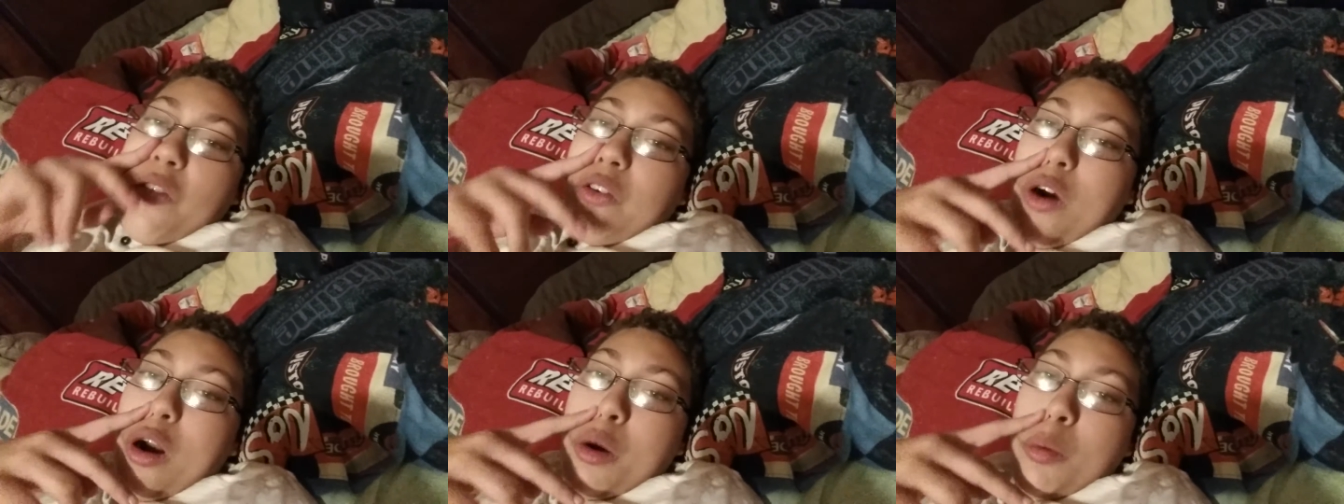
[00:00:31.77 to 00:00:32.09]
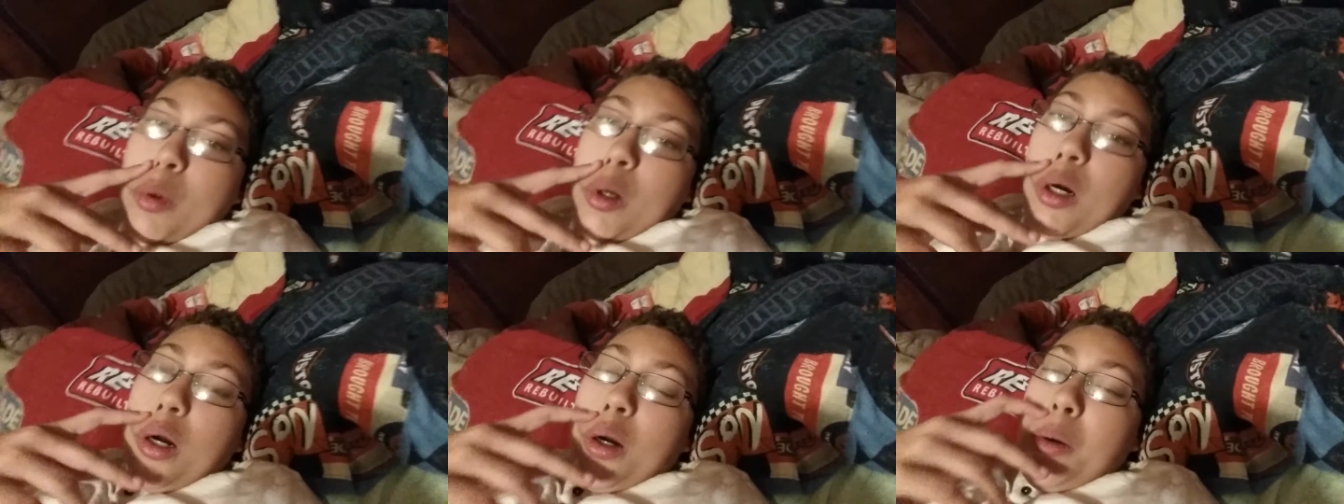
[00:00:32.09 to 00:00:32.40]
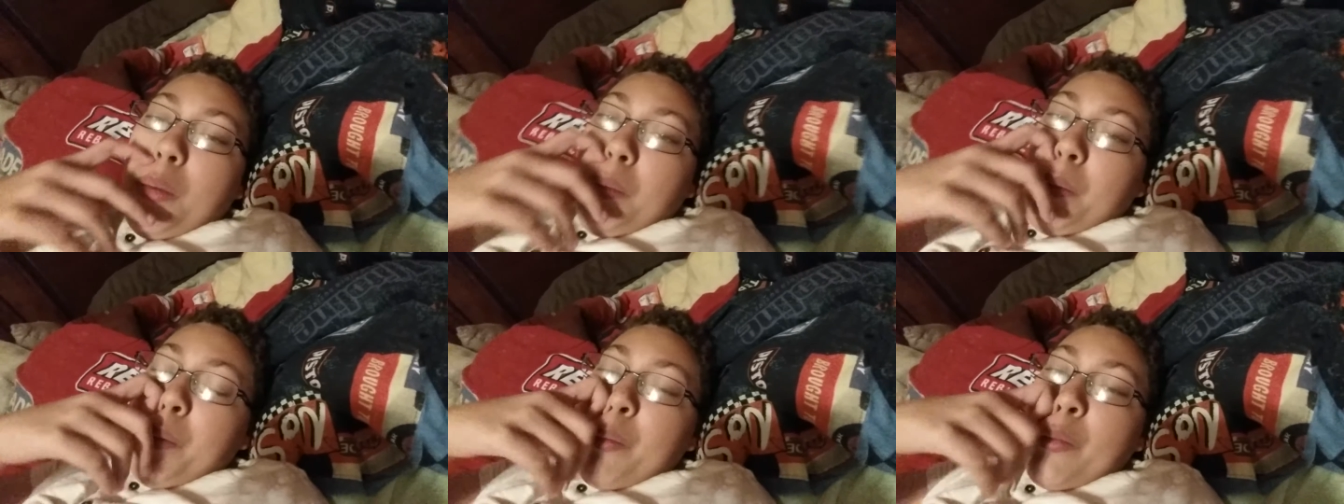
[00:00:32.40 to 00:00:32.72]
from
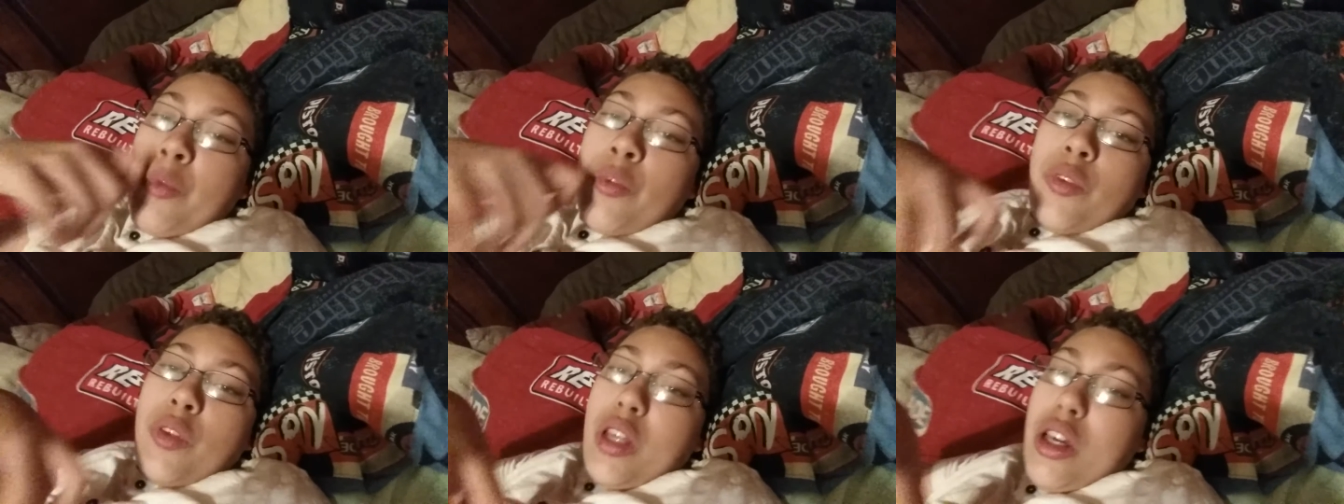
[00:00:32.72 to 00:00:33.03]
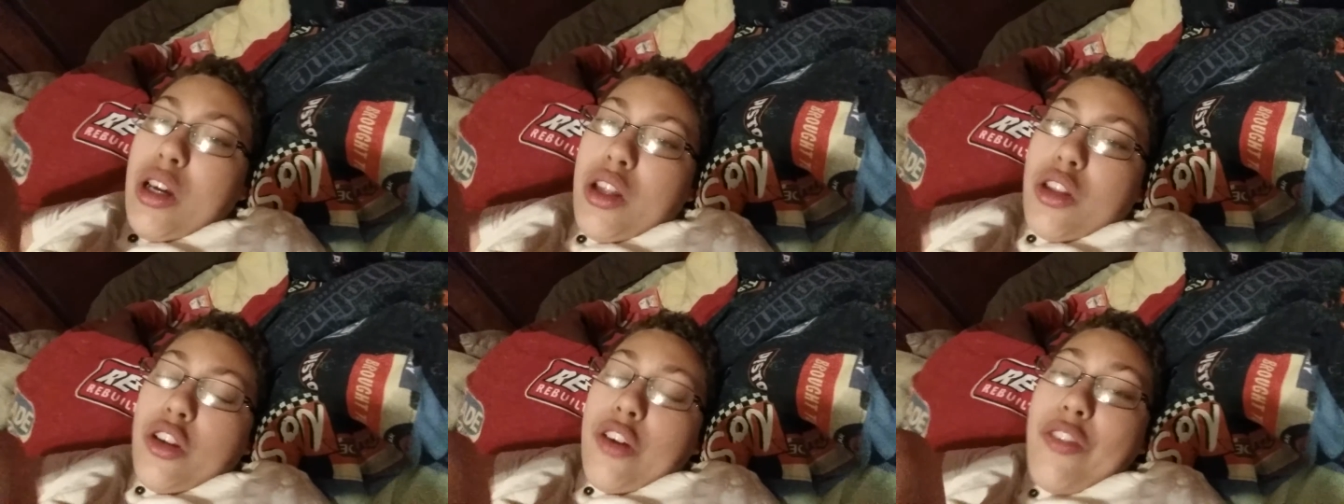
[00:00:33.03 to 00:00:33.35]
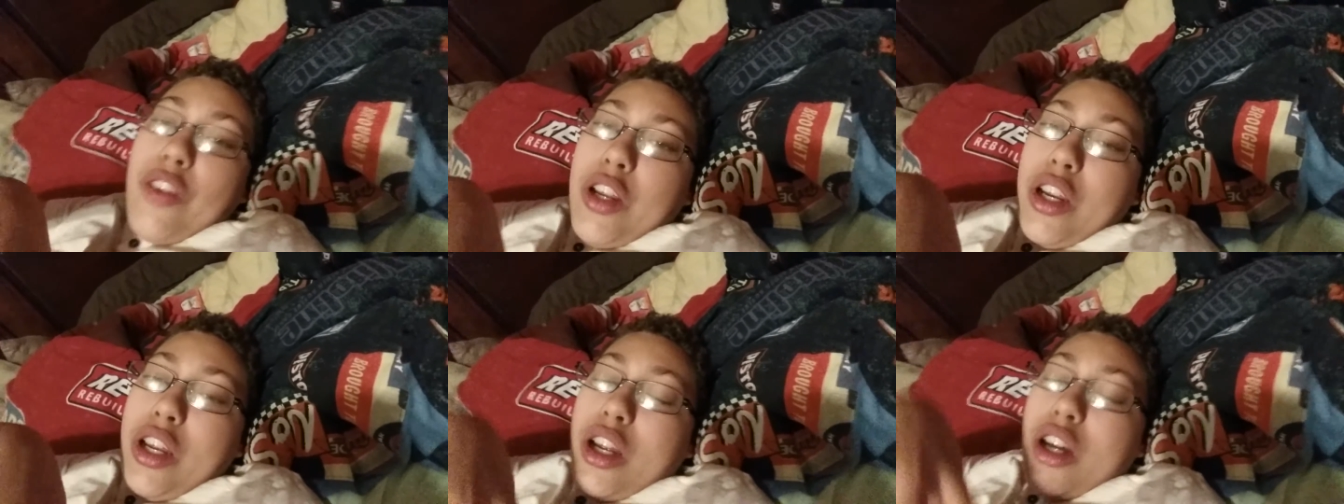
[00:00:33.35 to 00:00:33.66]
um the
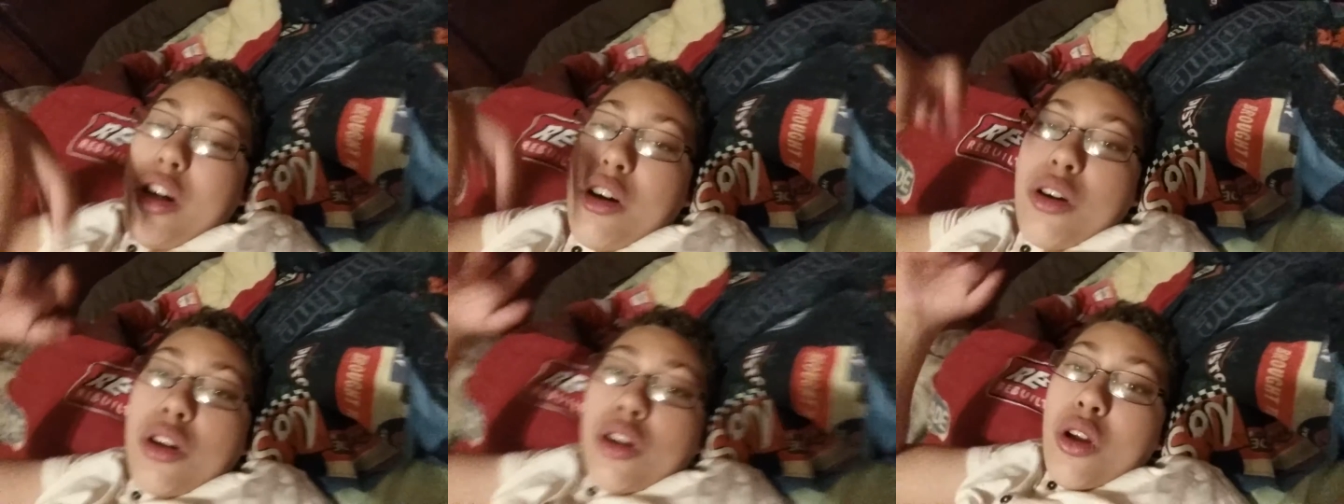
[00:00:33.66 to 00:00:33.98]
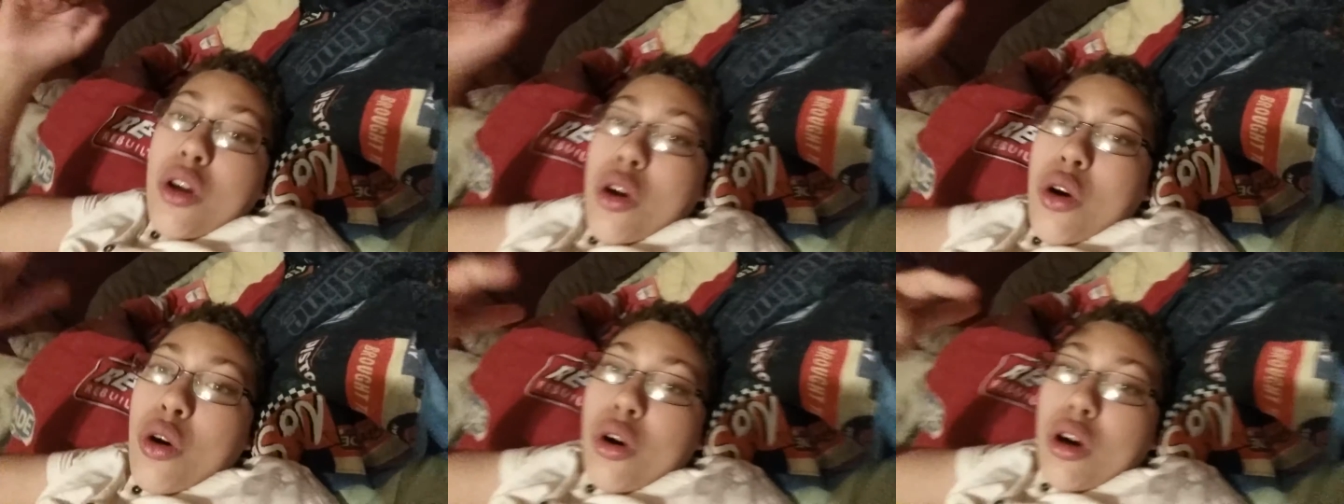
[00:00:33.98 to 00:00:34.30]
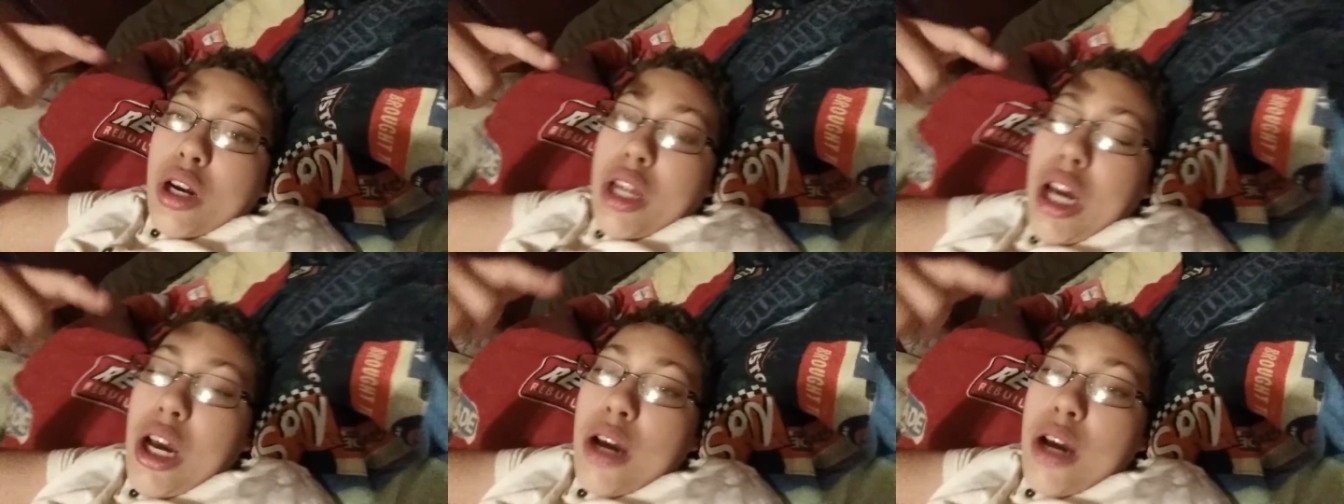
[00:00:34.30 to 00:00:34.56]
other video or